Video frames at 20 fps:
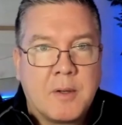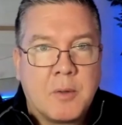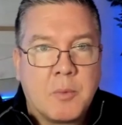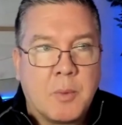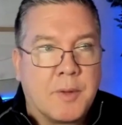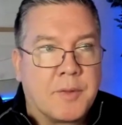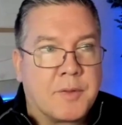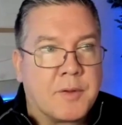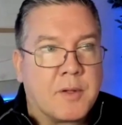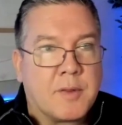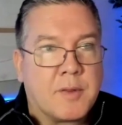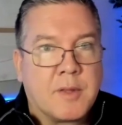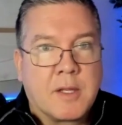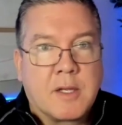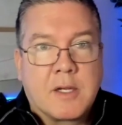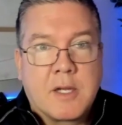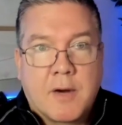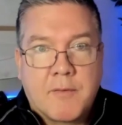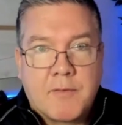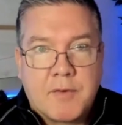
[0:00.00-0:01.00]
with the
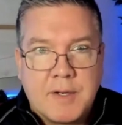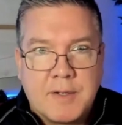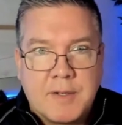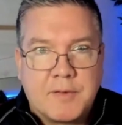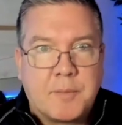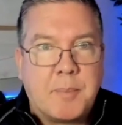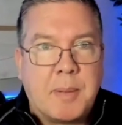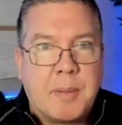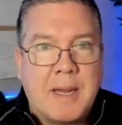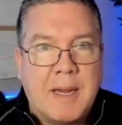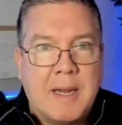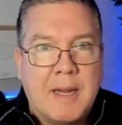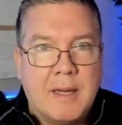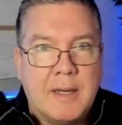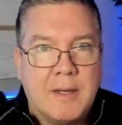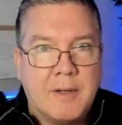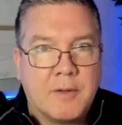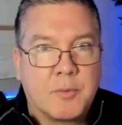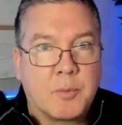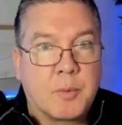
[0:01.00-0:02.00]
governance
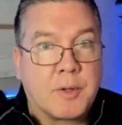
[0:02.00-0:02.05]
pains,